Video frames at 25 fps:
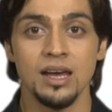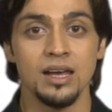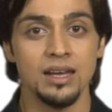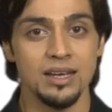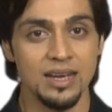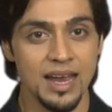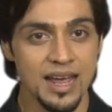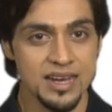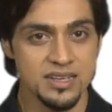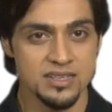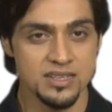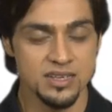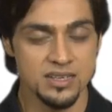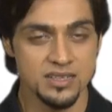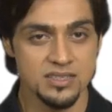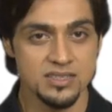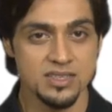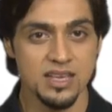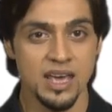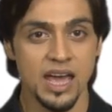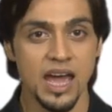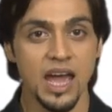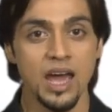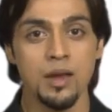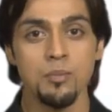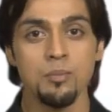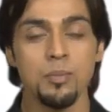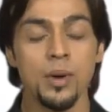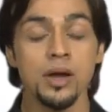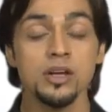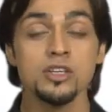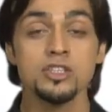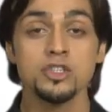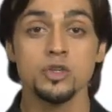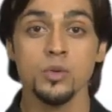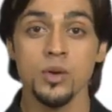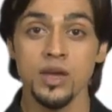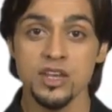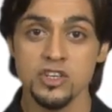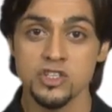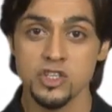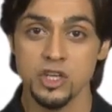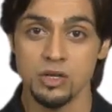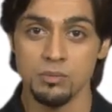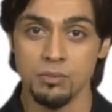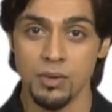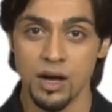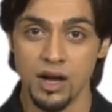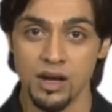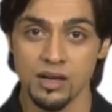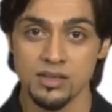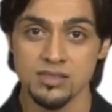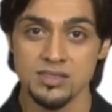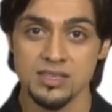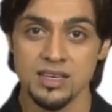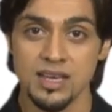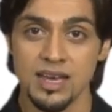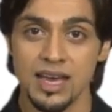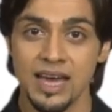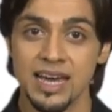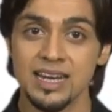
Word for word: letters and punctuation marks